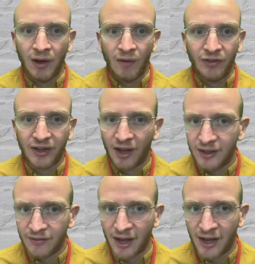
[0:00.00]
of the
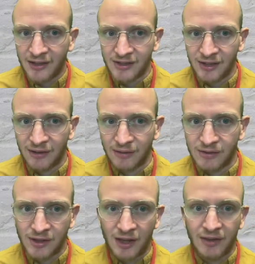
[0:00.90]
kind of
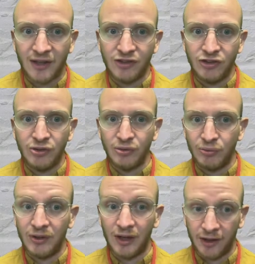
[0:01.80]
hairstyles that you
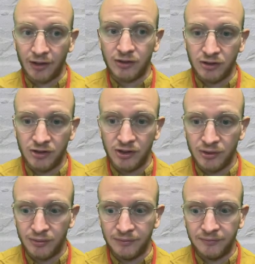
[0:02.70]
would like to
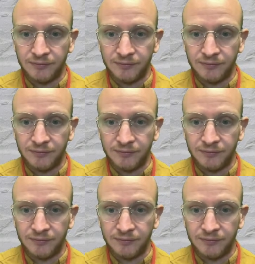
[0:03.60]
do.